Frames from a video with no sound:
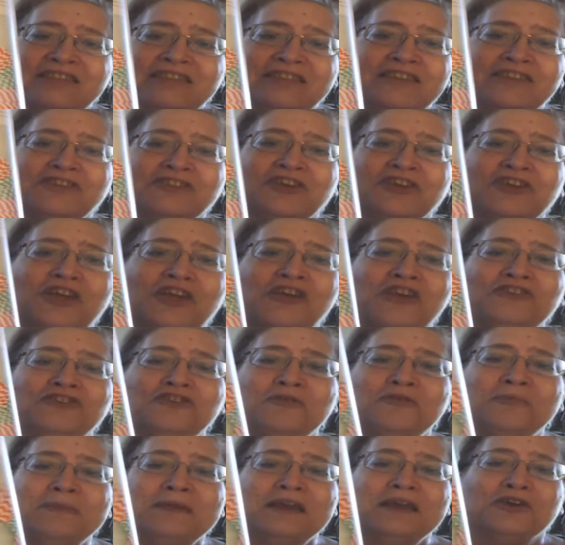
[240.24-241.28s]
This could also
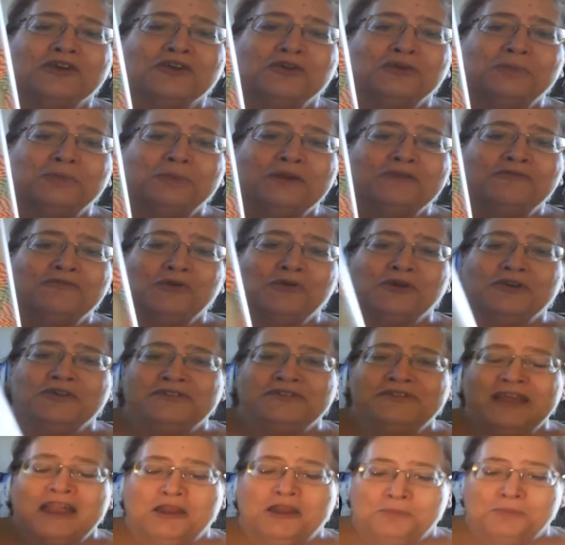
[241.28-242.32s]
be a good one for a
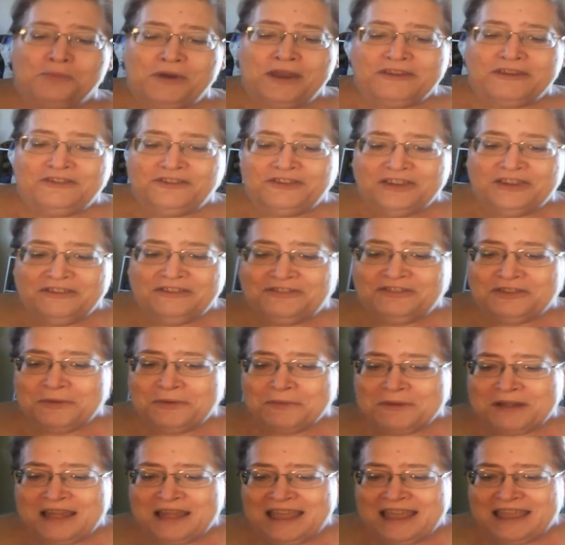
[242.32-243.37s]
celebration of some
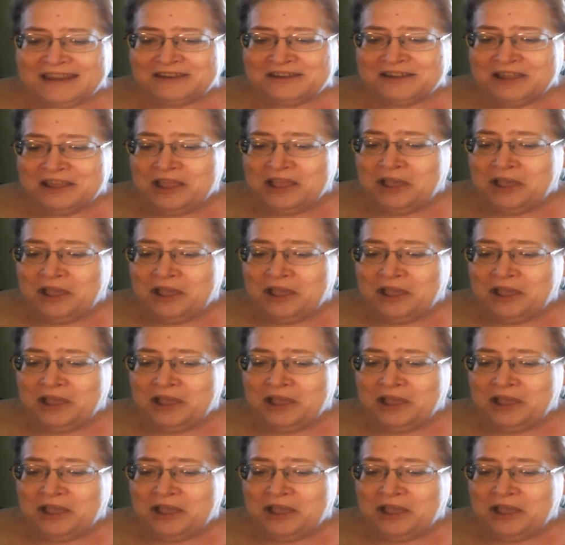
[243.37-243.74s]
kind,